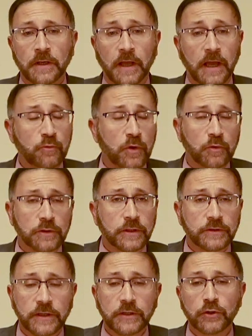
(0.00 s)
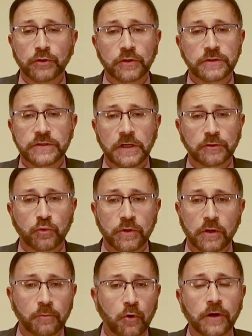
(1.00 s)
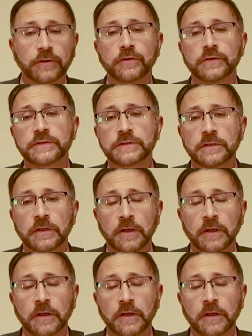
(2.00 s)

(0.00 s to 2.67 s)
And we will continue to consult with our partners,